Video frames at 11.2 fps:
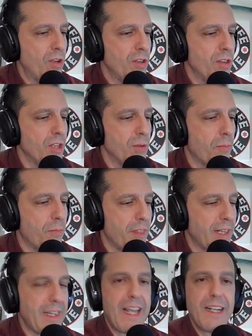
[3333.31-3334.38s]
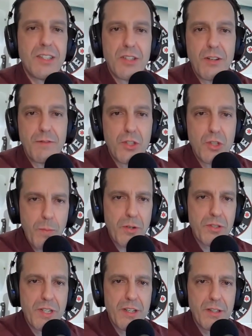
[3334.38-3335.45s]
the latest of super
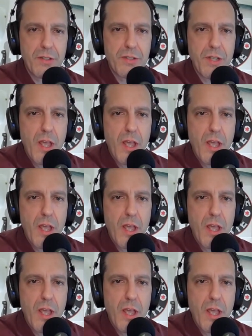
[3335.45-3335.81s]
steels,